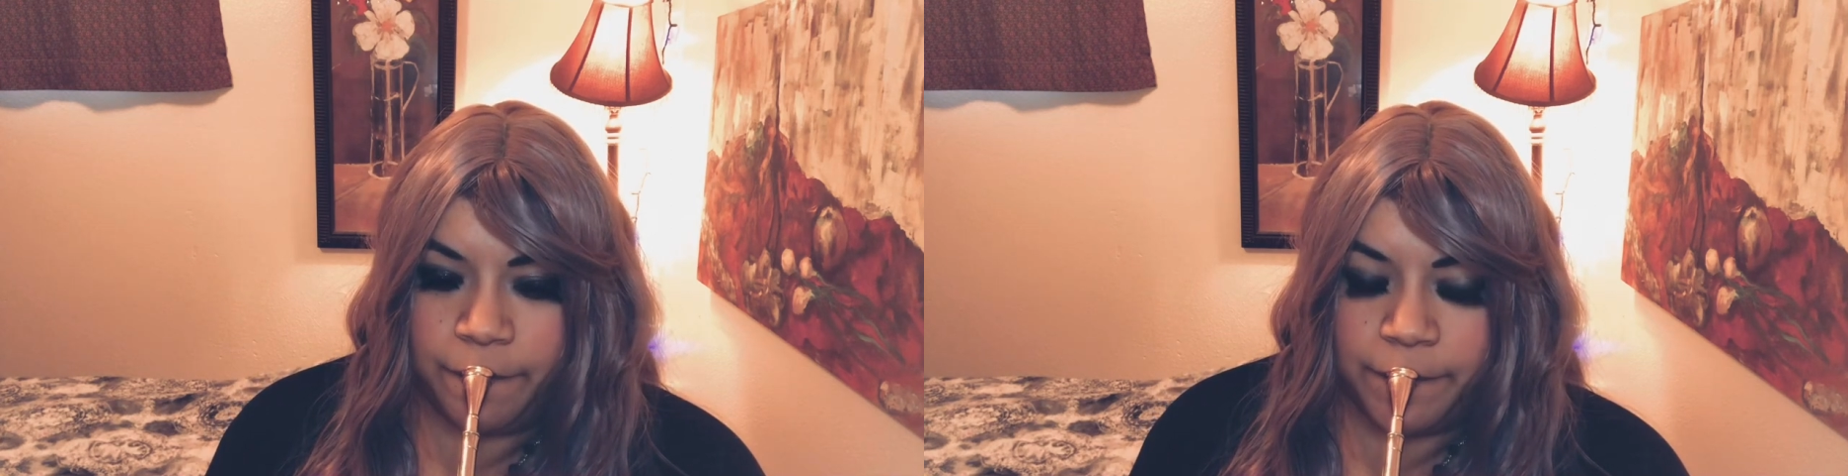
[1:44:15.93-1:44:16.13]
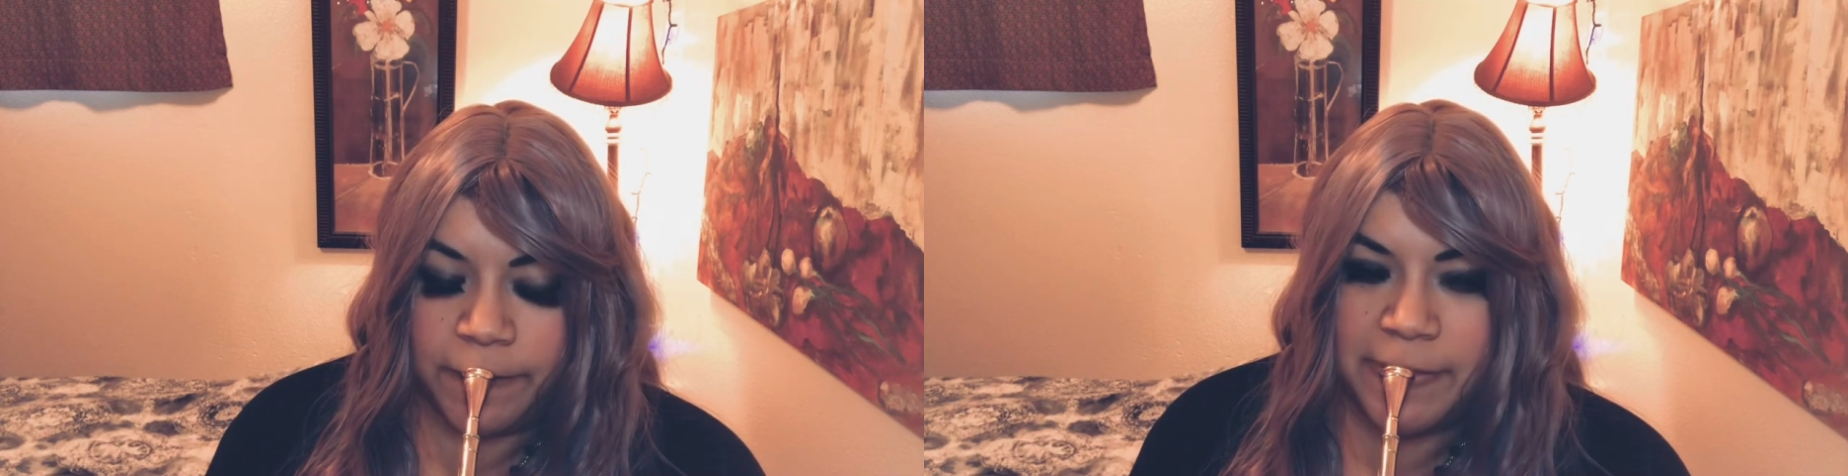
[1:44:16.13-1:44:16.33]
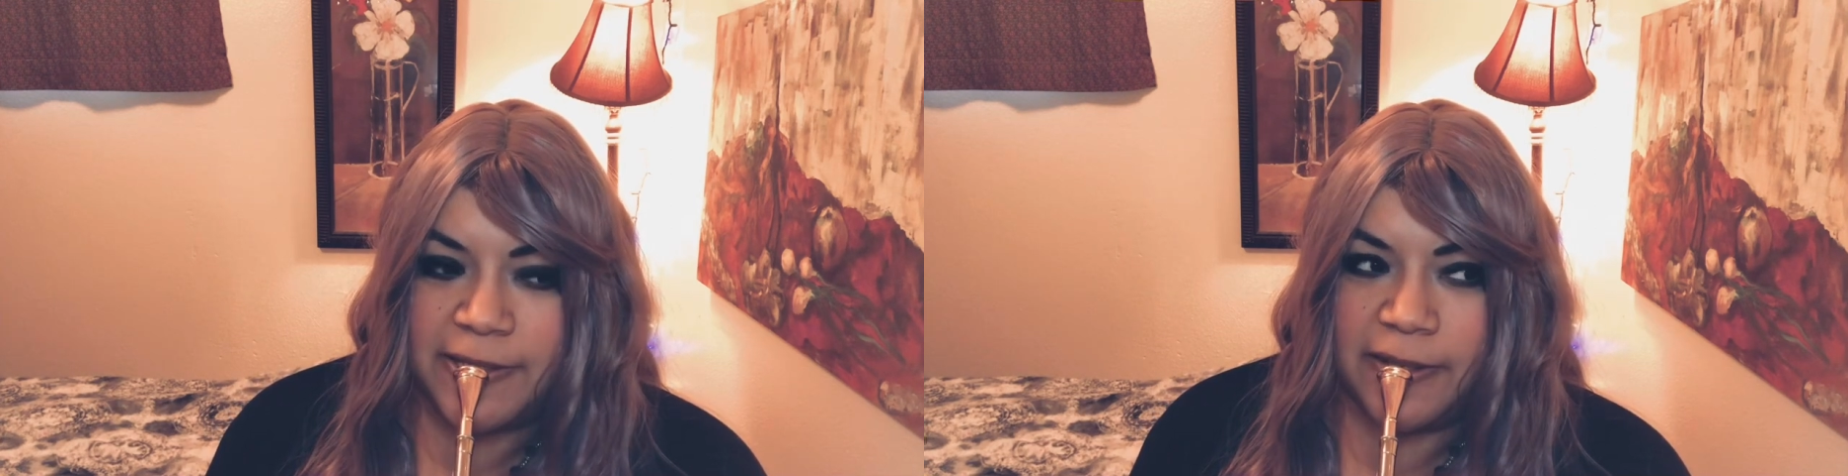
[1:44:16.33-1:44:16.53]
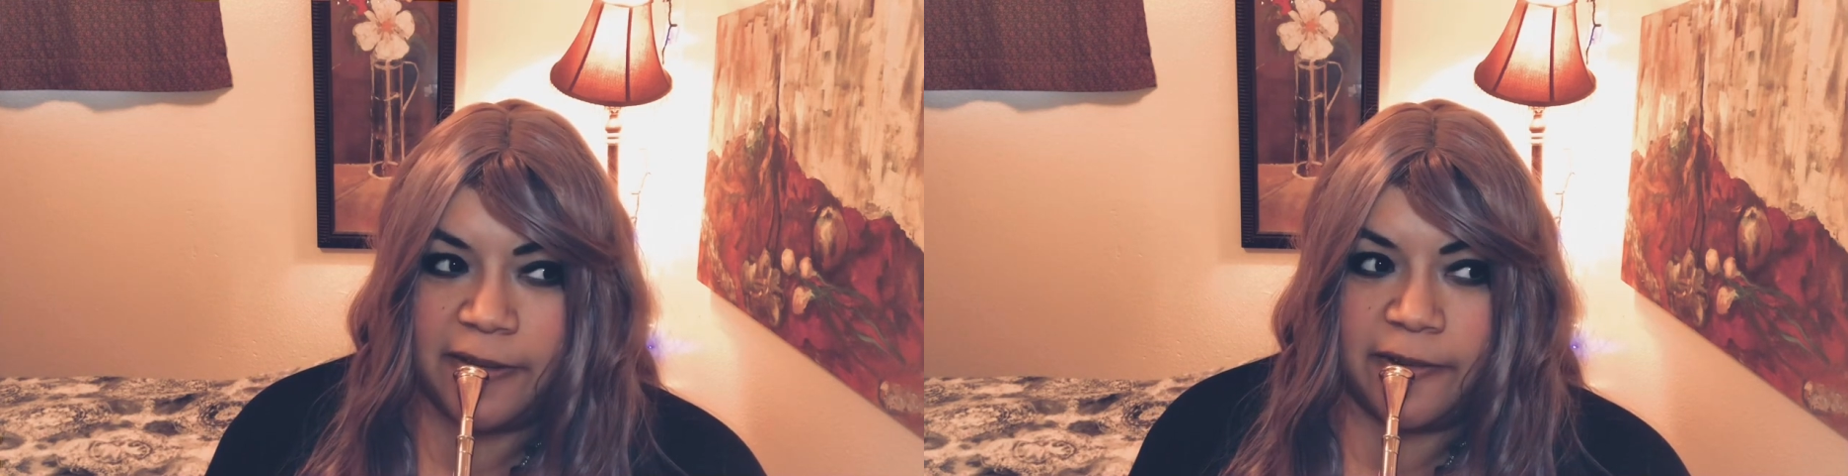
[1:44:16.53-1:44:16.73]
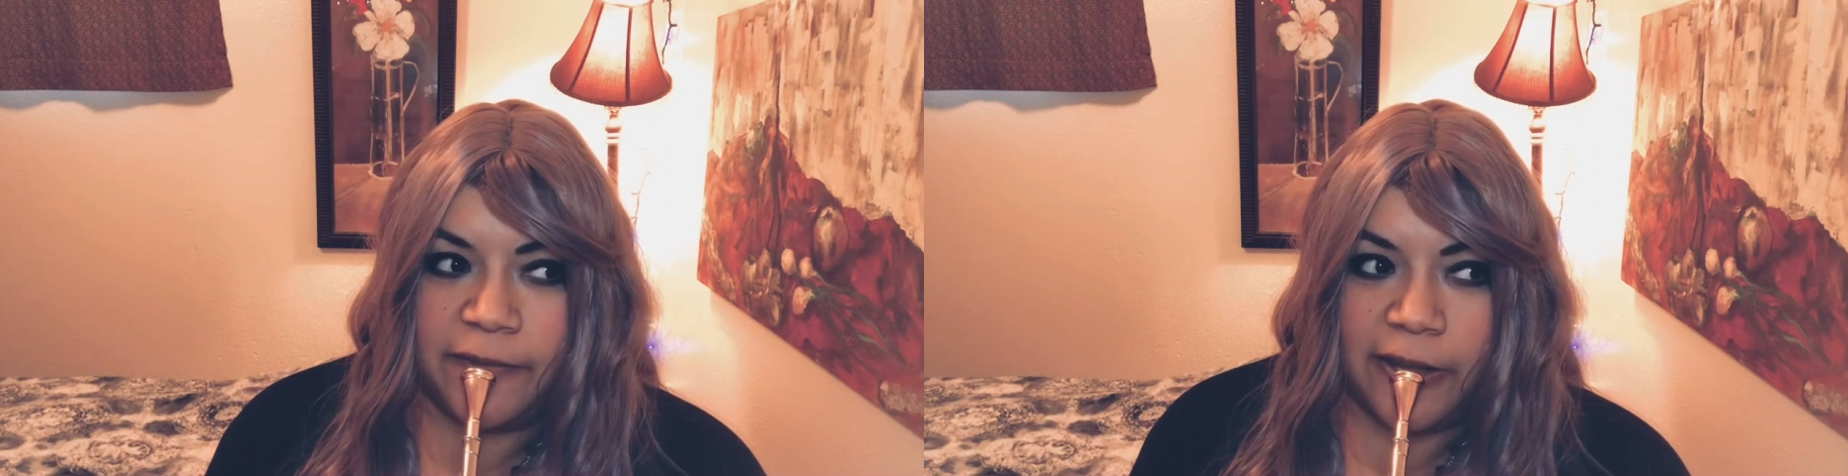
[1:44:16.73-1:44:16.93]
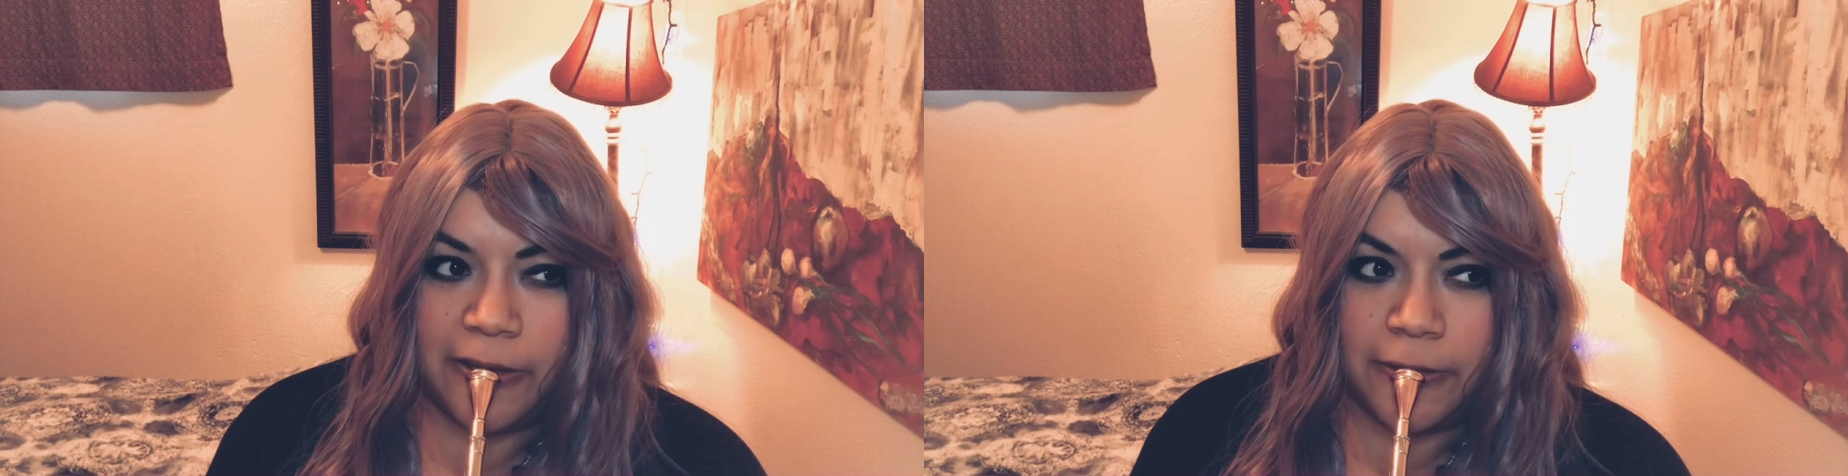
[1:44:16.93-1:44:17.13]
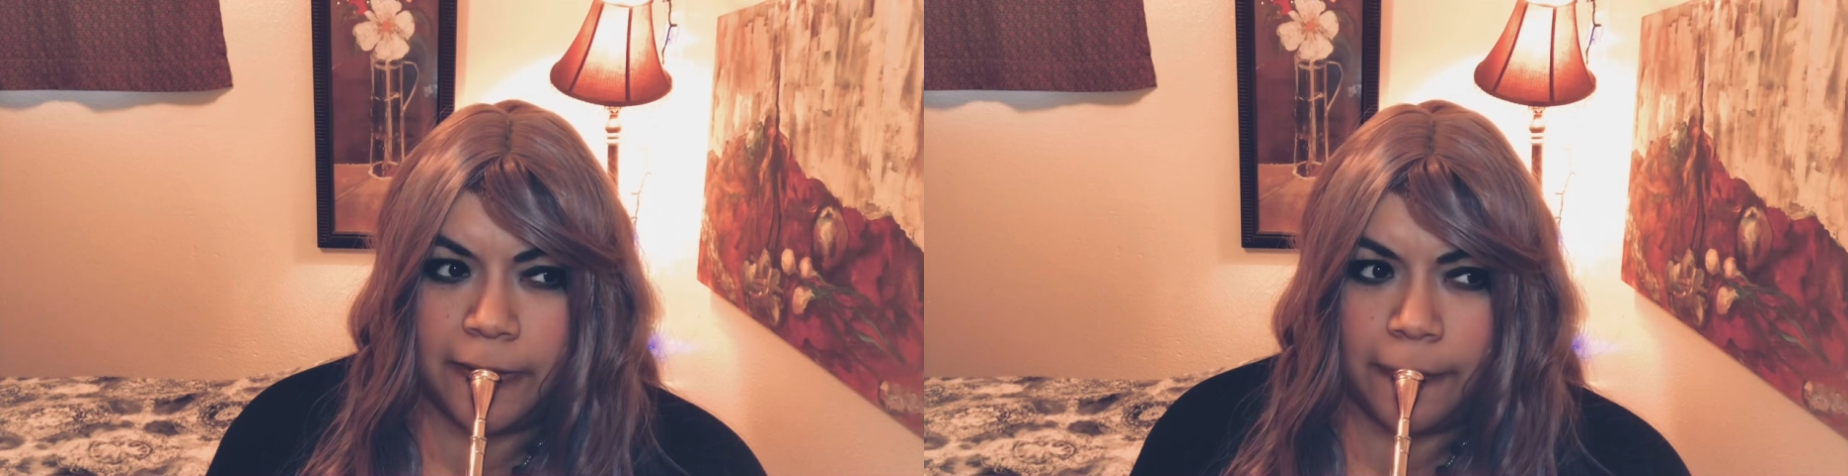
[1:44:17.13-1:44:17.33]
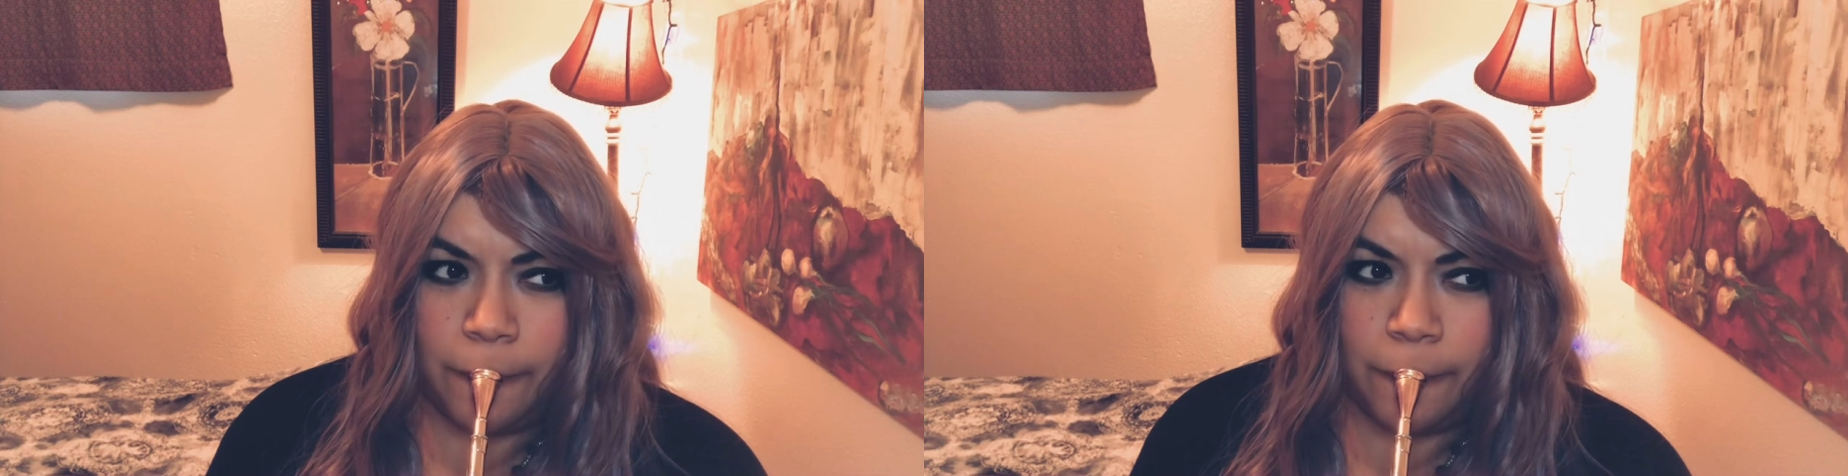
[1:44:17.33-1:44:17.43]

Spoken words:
Let me see here if I can do it.